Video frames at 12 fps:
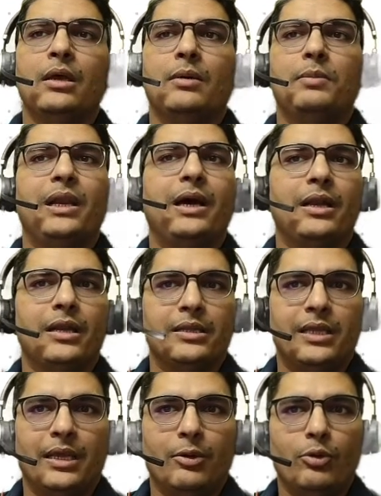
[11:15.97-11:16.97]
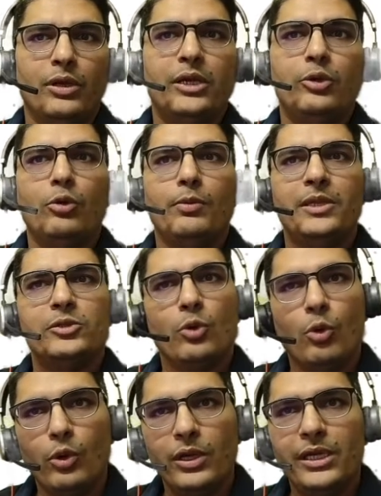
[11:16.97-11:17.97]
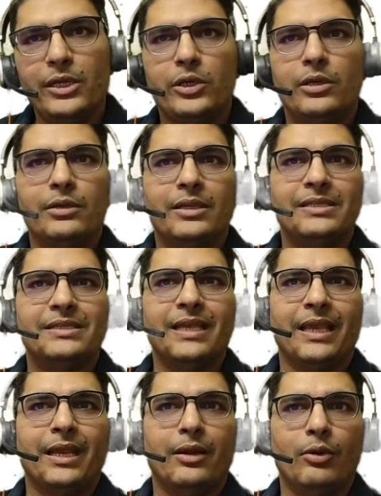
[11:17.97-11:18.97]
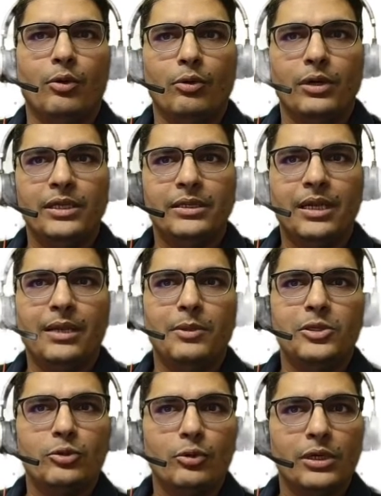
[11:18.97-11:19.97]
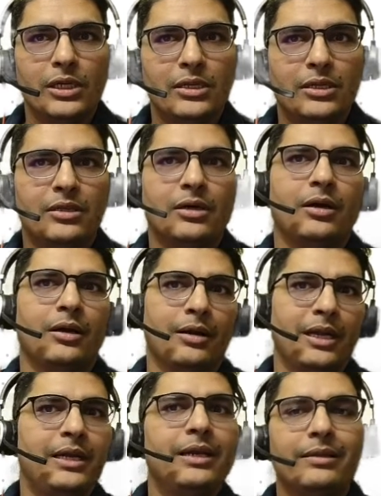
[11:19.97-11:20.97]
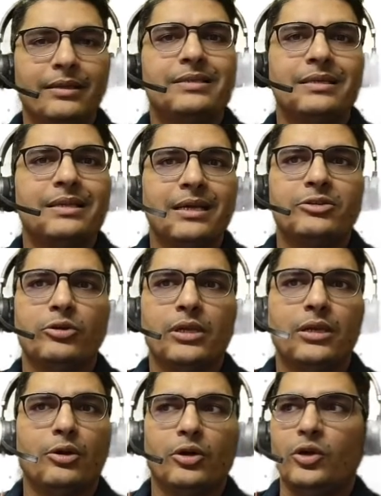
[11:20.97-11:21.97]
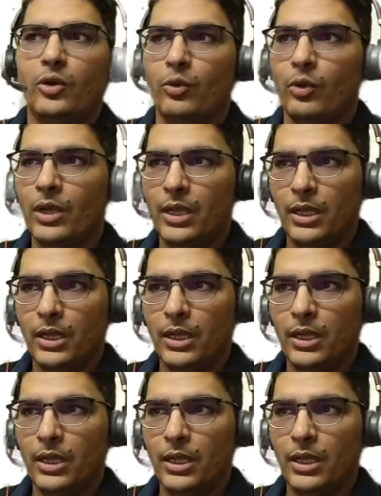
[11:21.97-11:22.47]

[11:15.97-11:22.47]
Bilhana thing, only two means only this second, only three means only the third, right? This is actually not true.